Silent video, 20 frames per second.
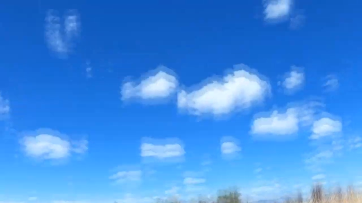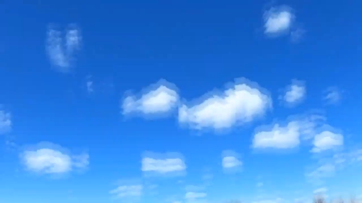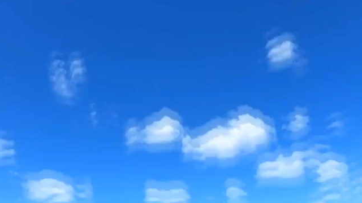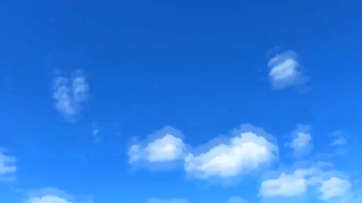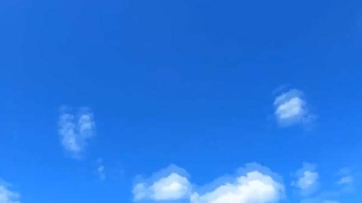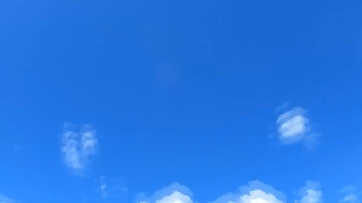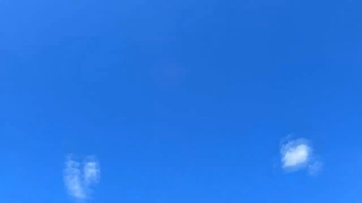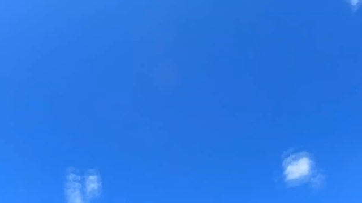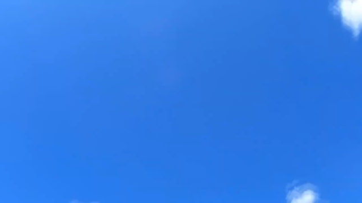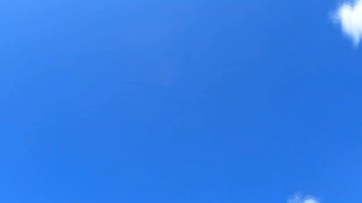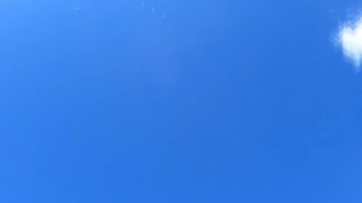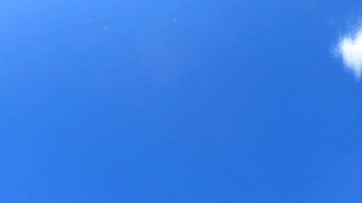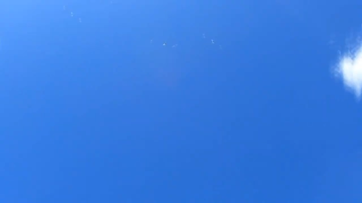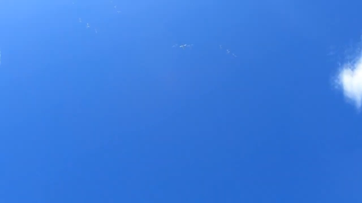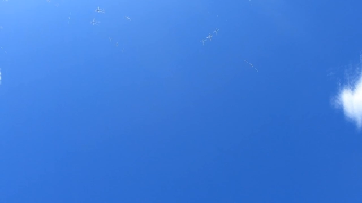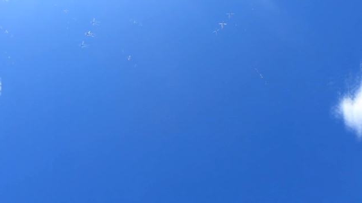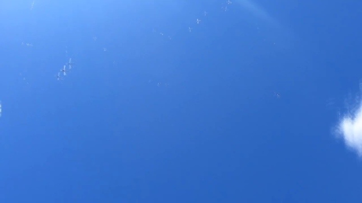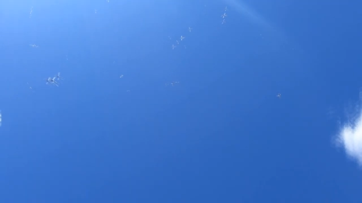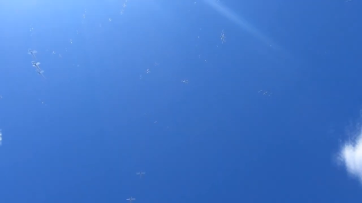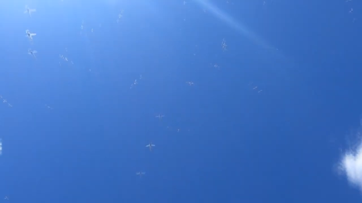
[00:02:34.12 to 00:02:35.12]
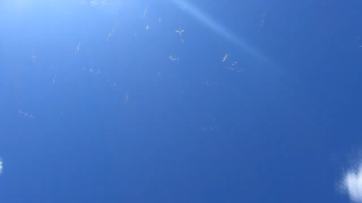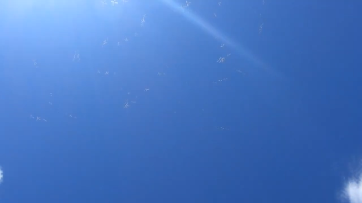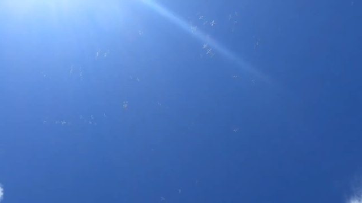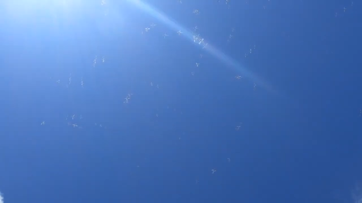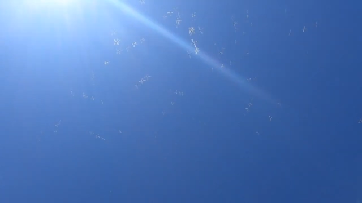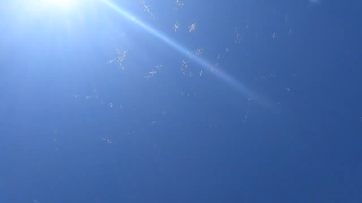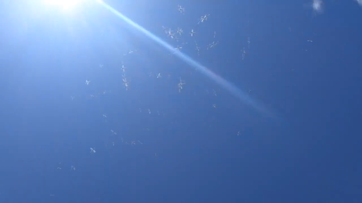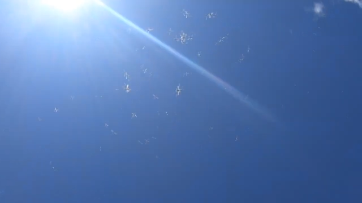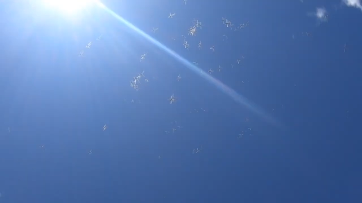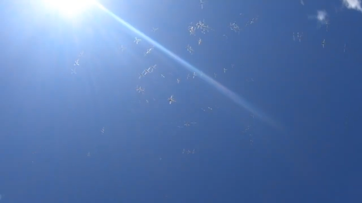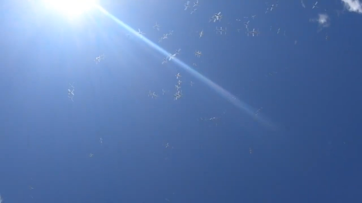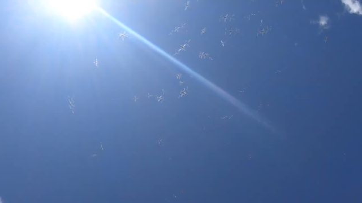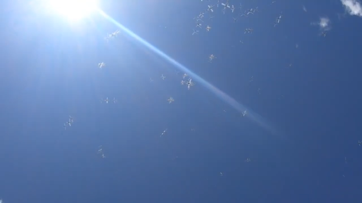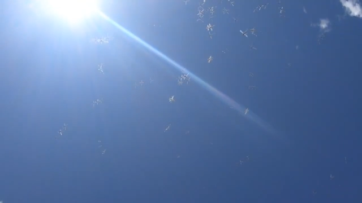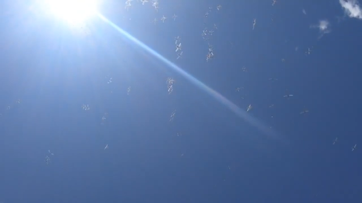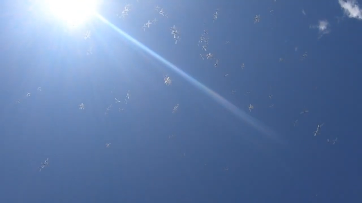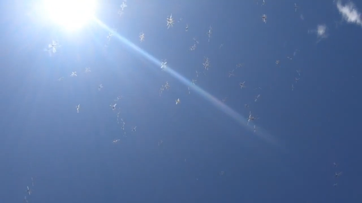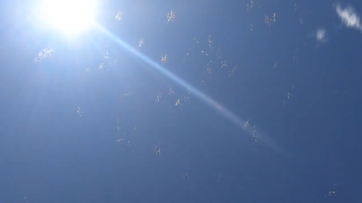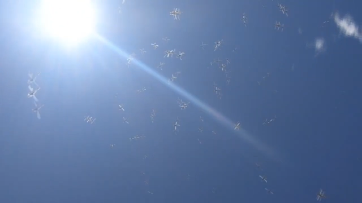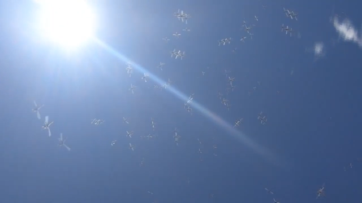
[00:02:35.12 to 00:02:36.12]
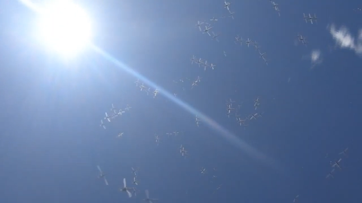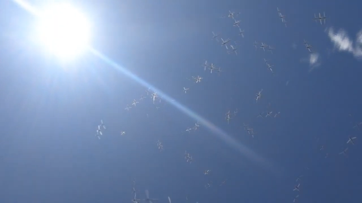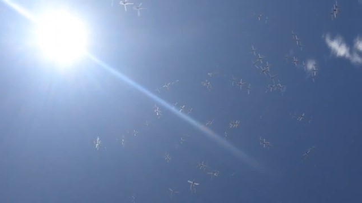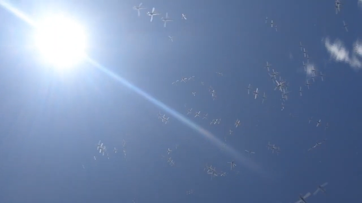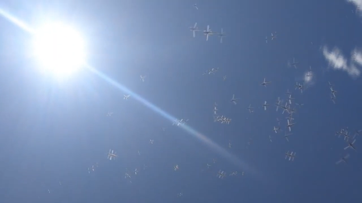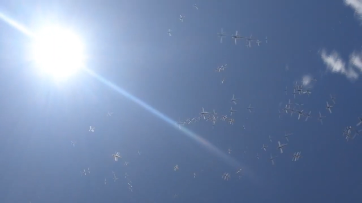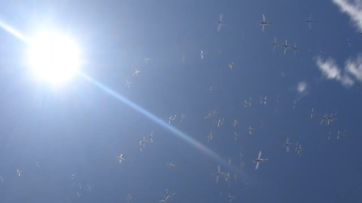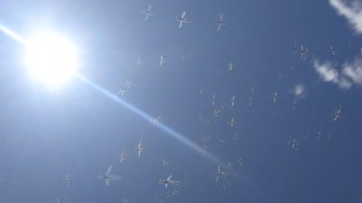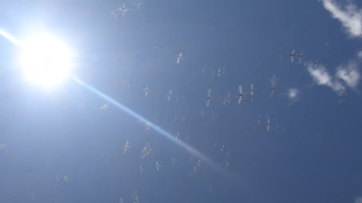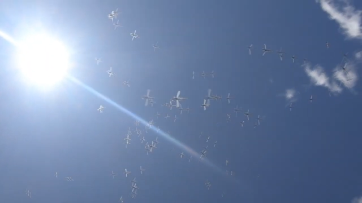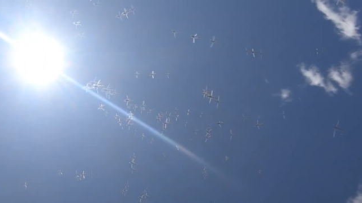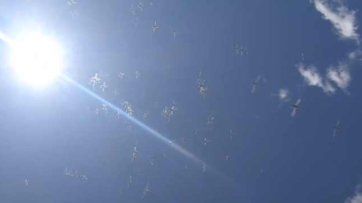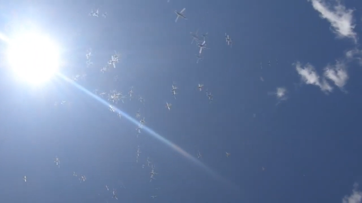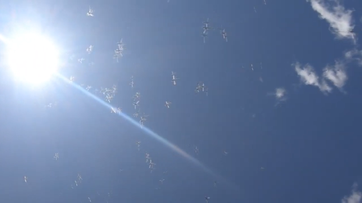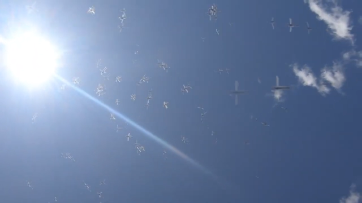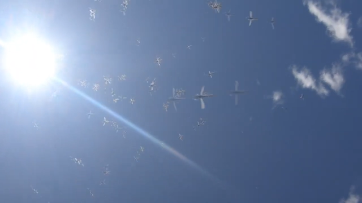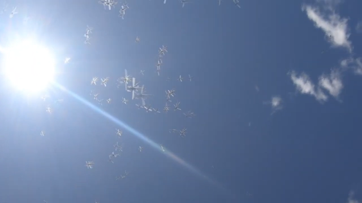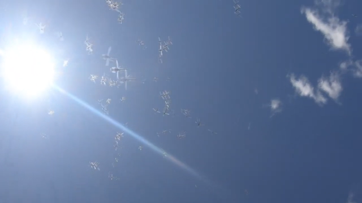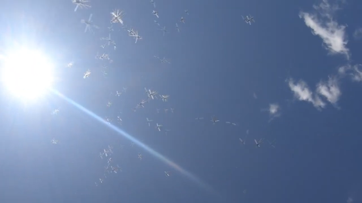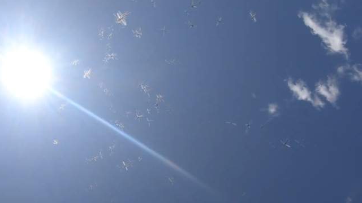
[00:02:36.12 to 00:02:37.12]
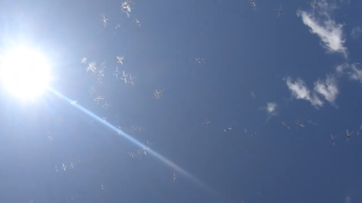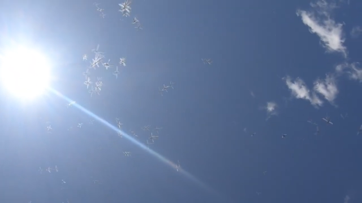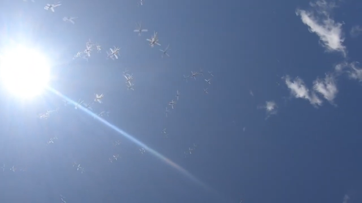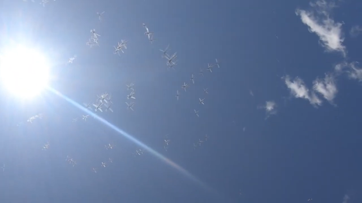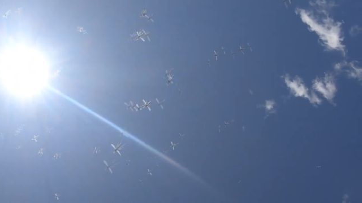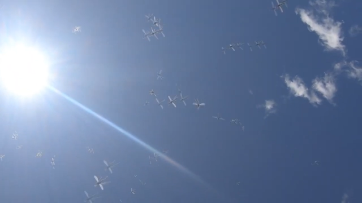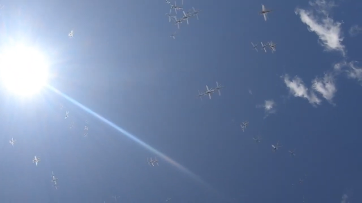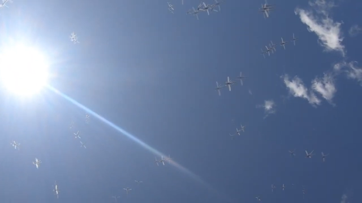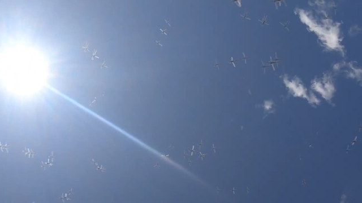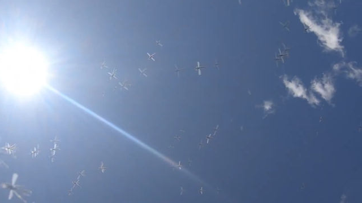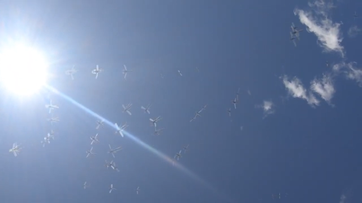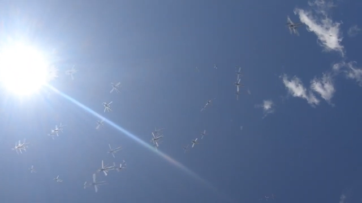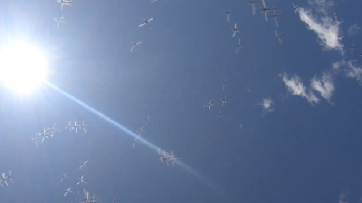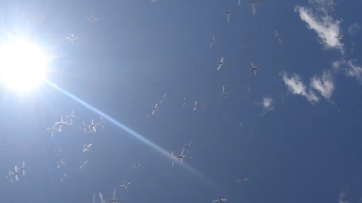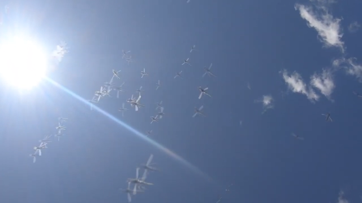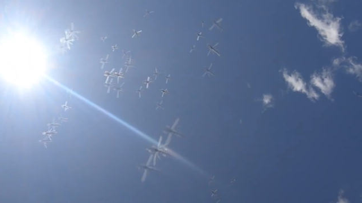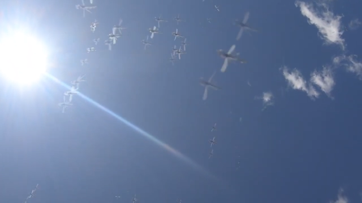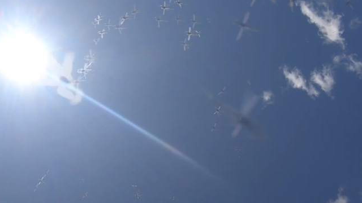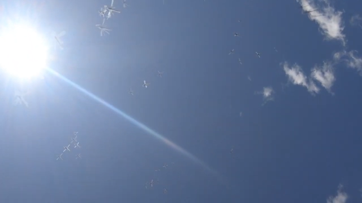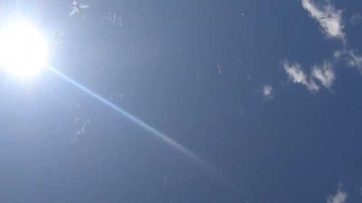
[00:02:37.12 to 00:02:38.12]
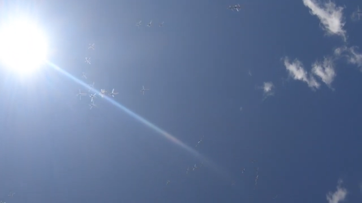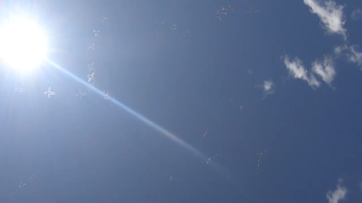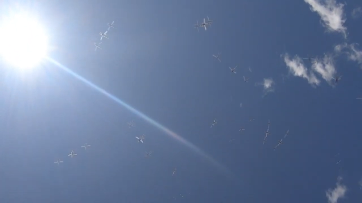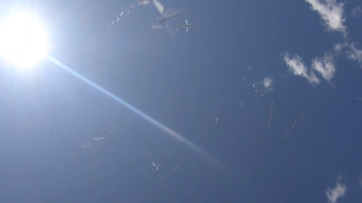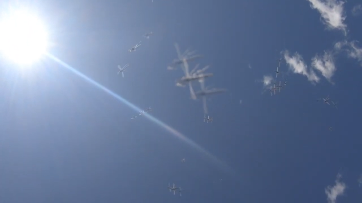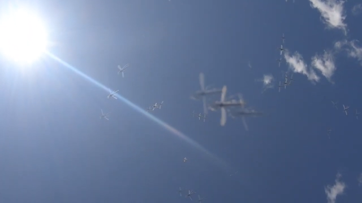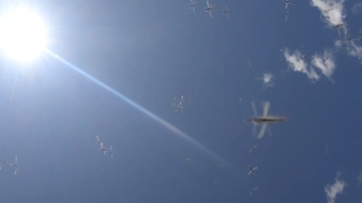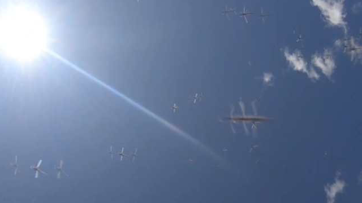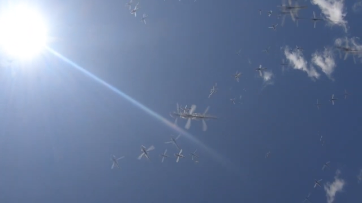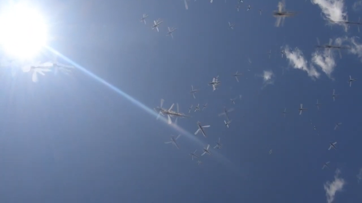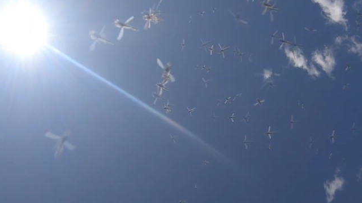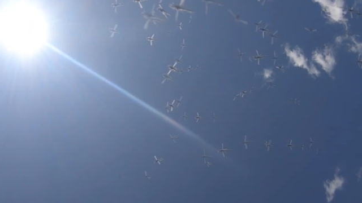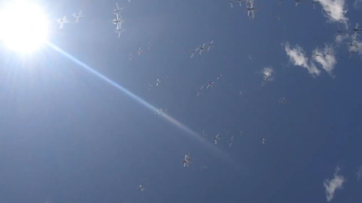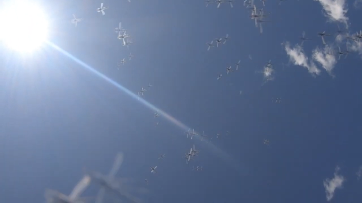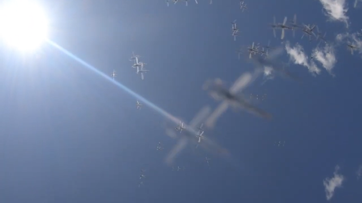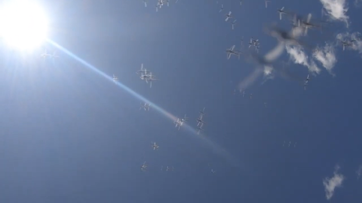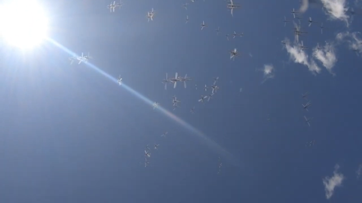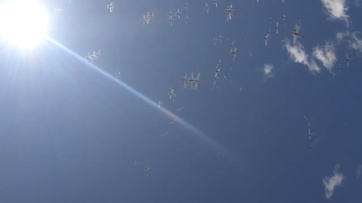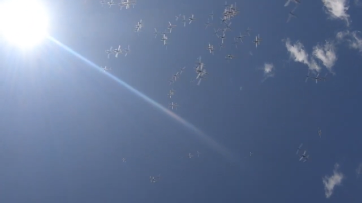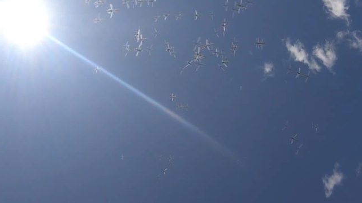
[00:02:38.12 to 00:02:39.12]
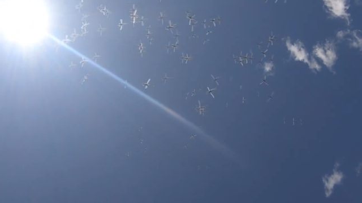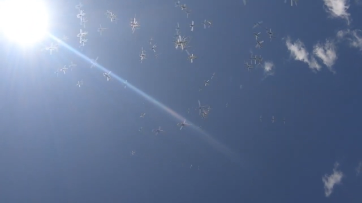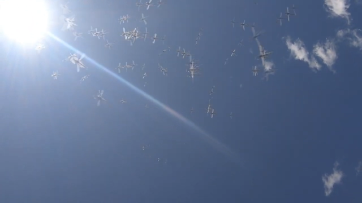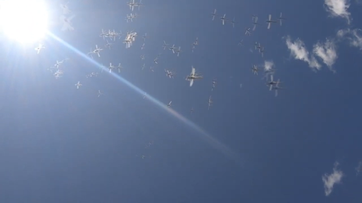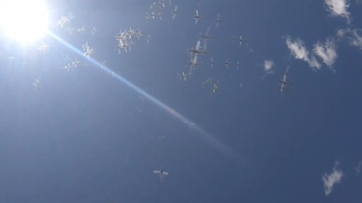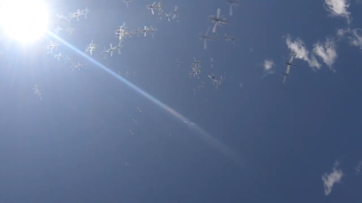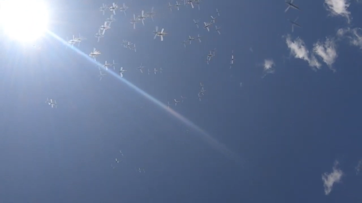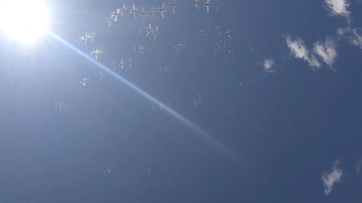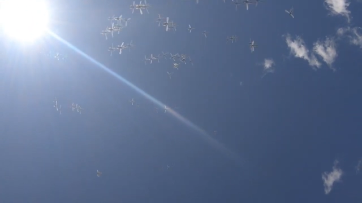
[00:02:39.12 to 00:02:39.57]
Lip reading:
Nobody's mouth can be seen.